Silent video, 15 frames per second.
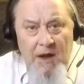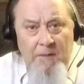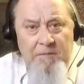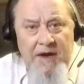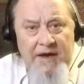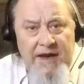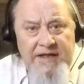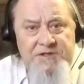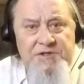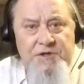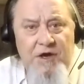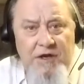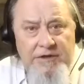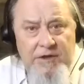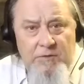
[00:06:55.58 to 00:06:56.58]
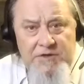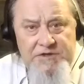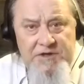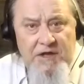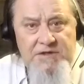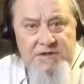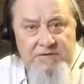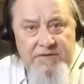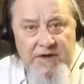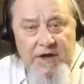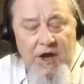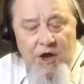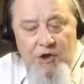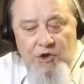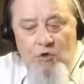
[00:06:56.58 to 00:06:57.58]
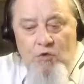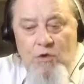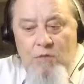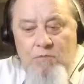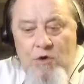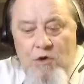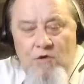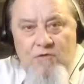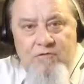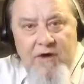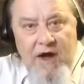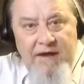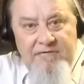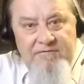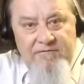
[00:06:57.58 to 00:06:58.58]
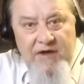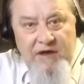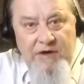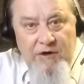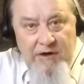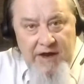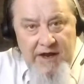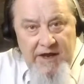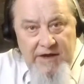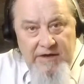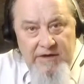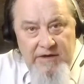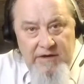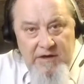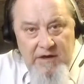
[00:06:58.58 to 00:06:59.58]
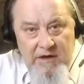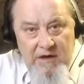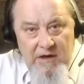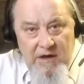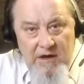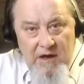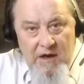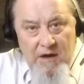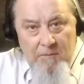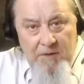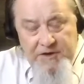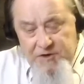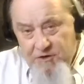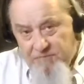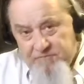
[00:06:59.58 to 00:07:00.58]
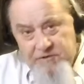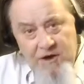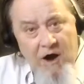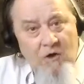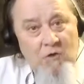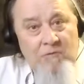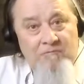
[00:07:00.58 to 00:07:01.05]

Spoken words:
But let's look at the results of it. You remove a figurehead, but you have no